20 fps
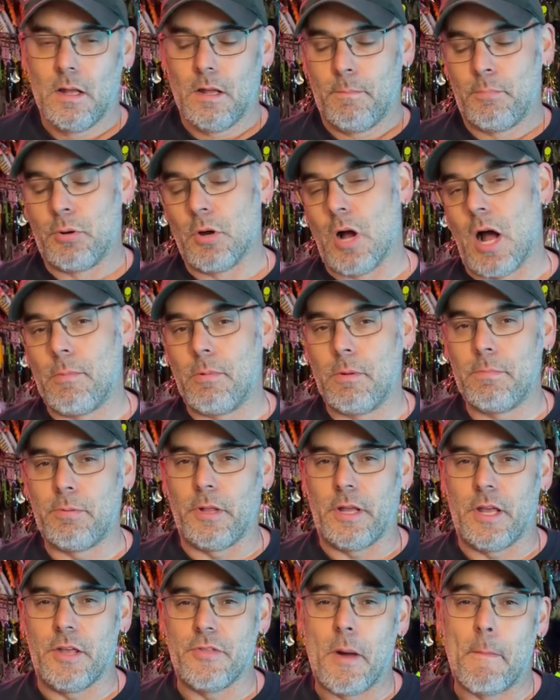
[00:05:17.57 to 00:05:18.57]

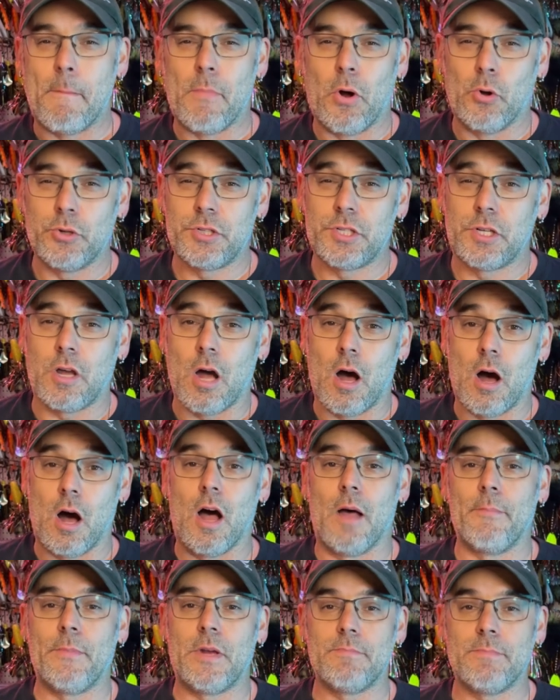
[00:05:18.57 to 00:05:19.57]
Probably the most
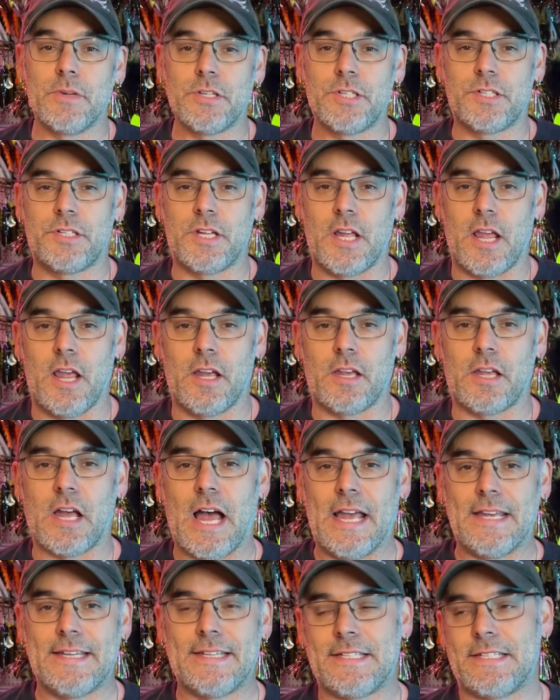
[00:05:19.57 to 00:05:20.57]
common mistake
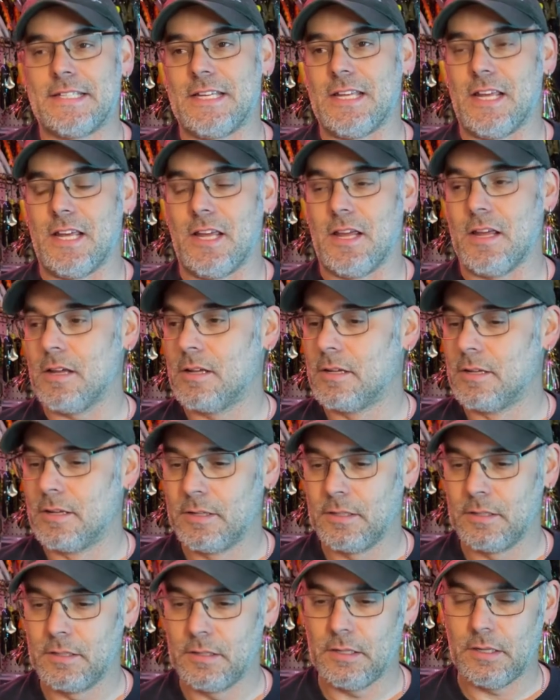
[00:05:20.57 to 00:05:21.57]
I see
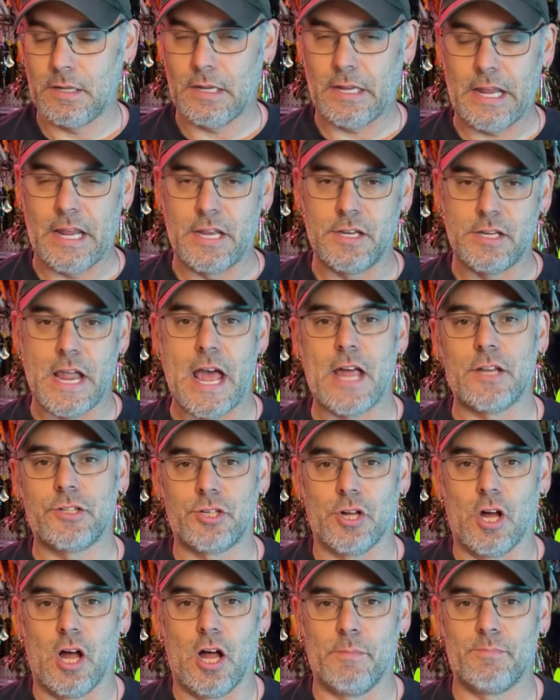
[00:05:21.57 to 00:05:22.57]
in net
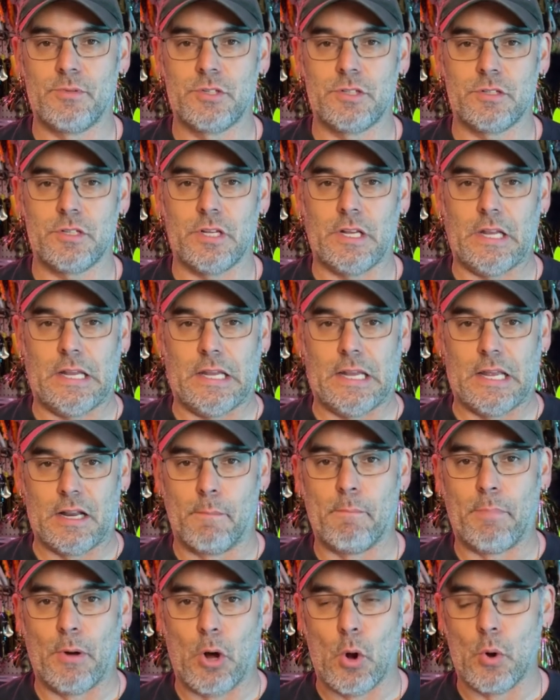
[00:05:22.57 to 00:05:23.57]
jobs in a
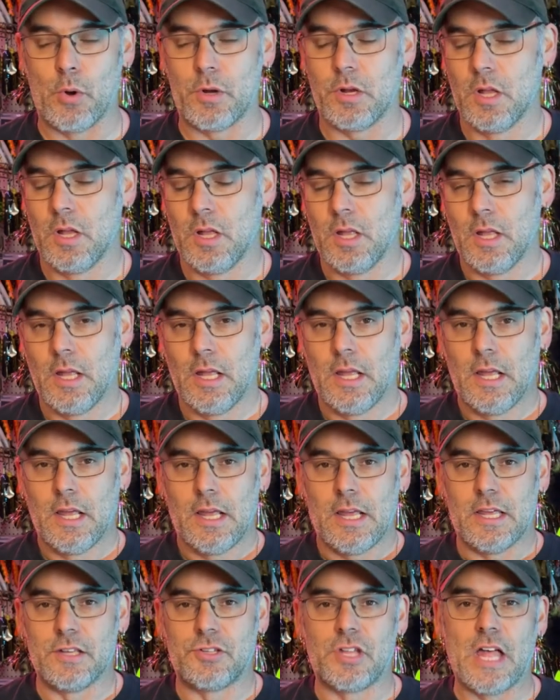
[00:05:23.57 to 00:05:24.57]
boat
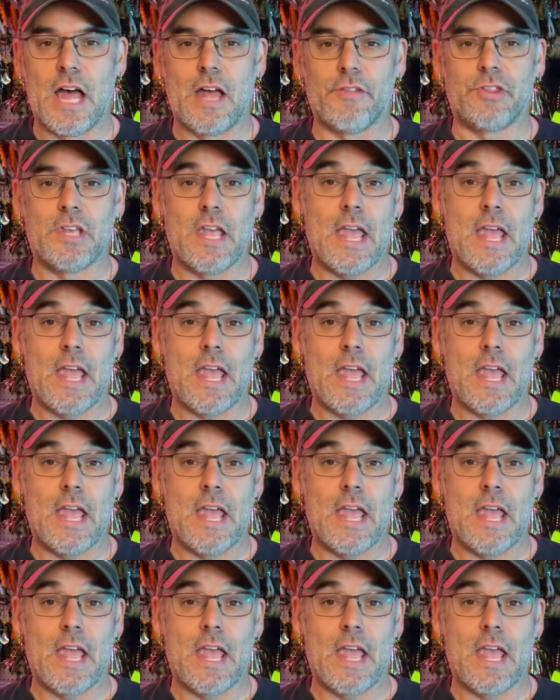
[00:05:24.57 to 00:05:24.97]
is that the